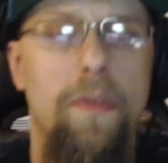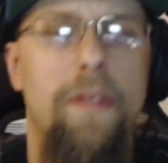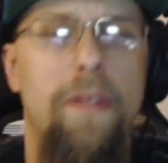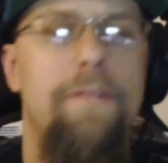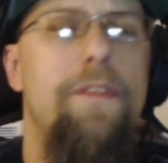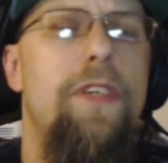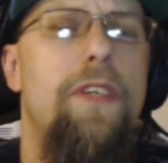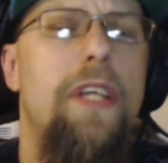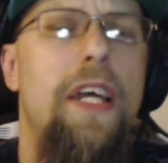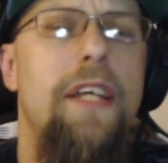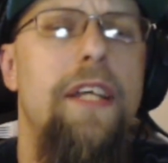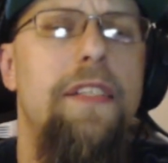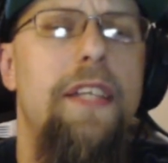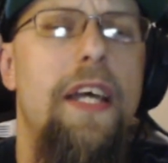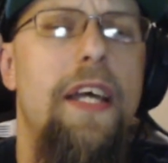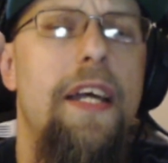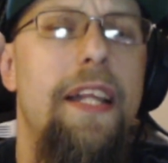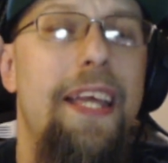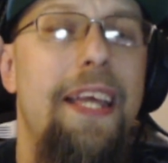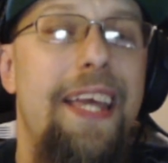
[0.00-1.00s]
If you guys
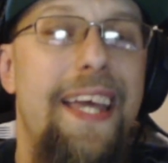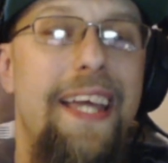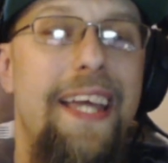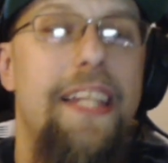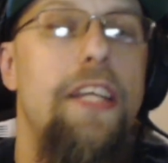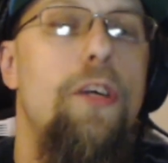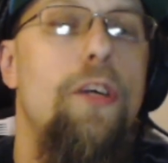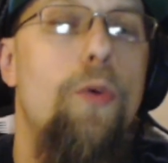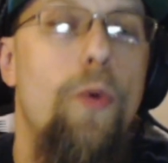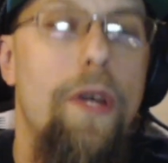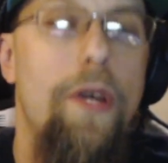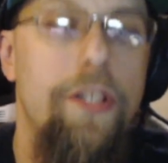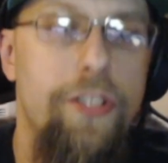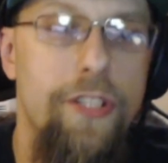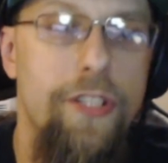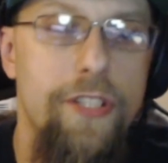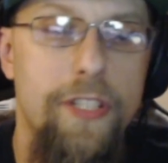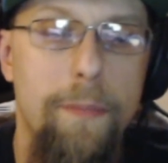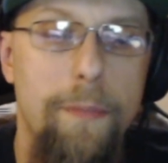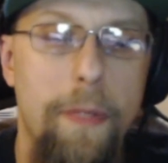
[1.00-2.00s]
got any
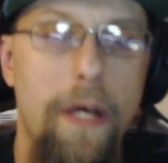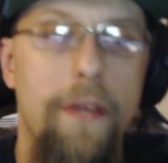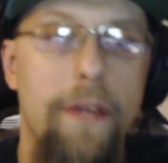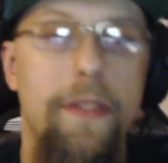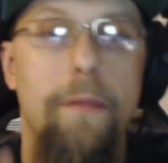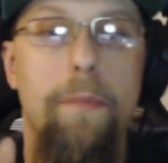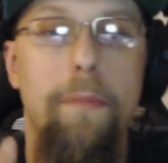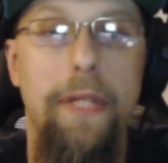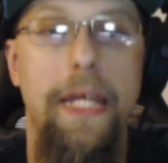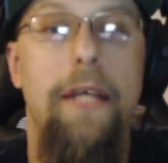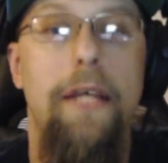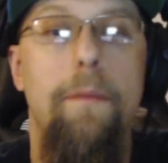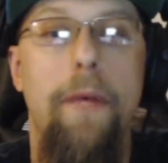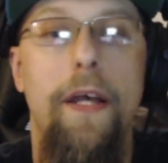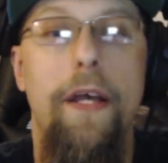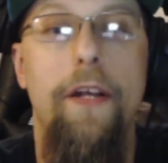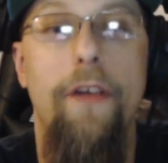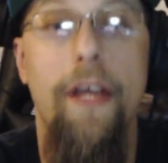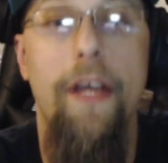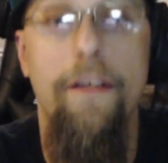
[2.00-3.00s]
questions about the
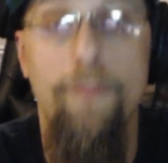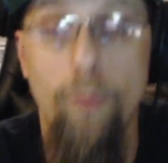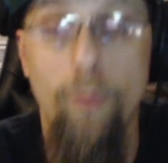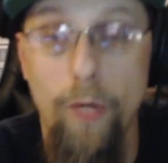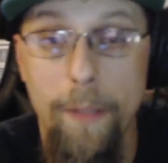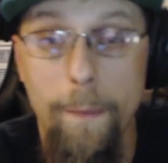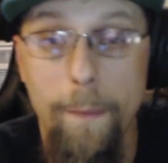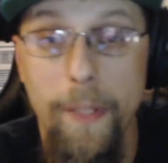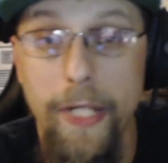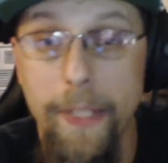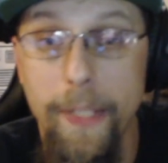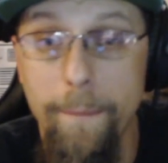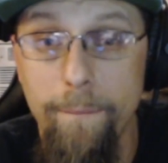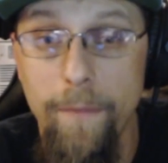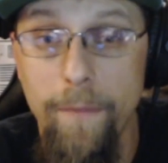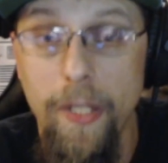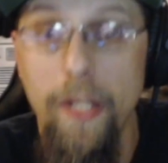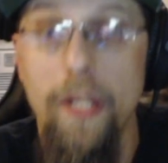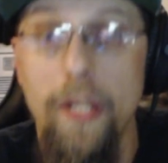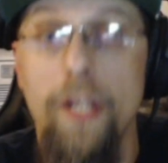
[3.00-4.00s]
BlackMiner F1 Mini,
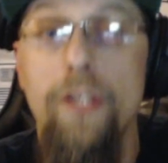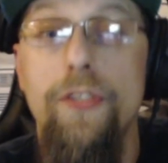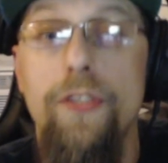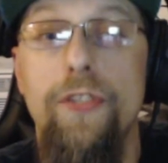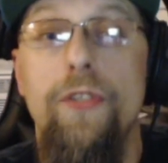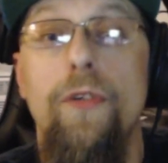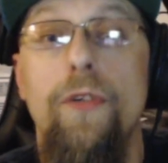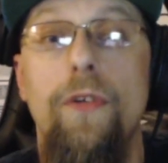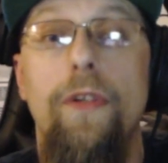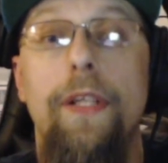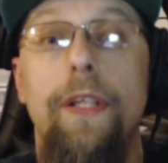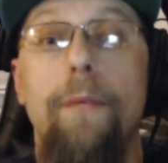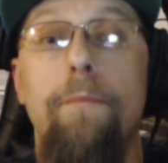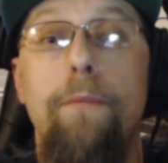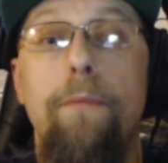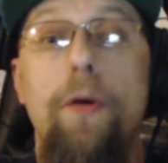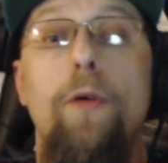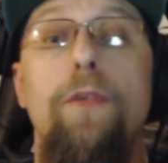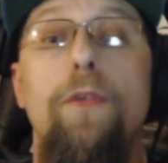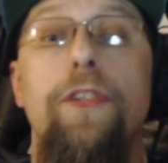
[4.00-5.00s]
certainly
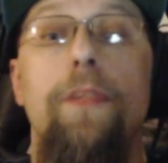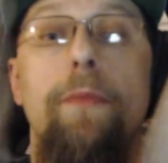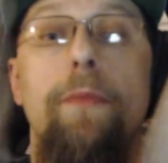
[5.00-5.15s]
post some